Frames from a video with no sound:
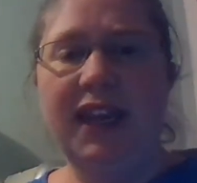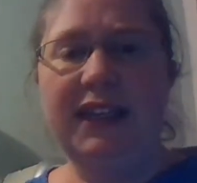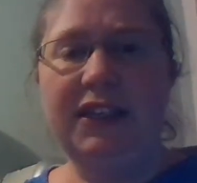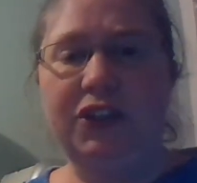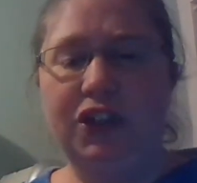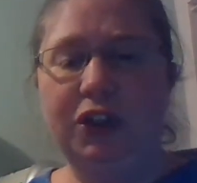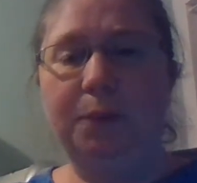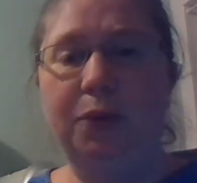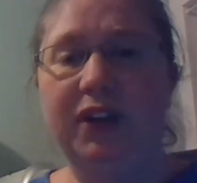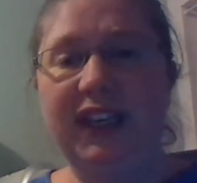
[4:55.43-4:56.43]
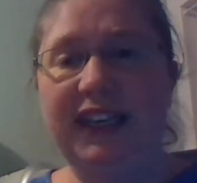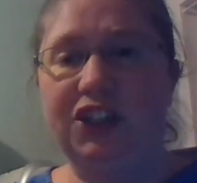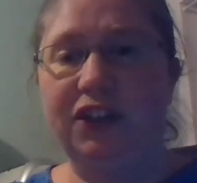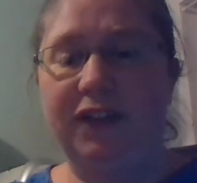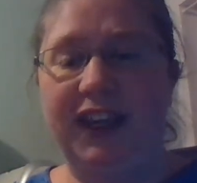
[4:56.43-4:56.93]
is to put
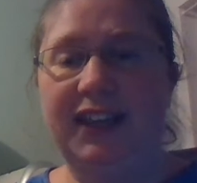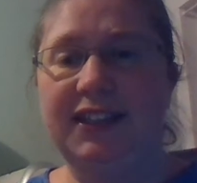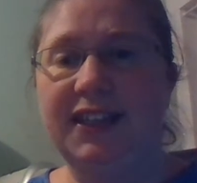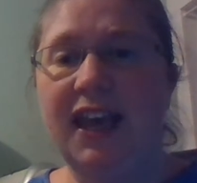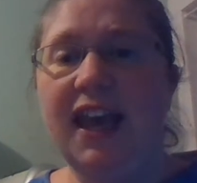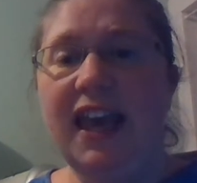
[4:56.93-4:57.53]
each of these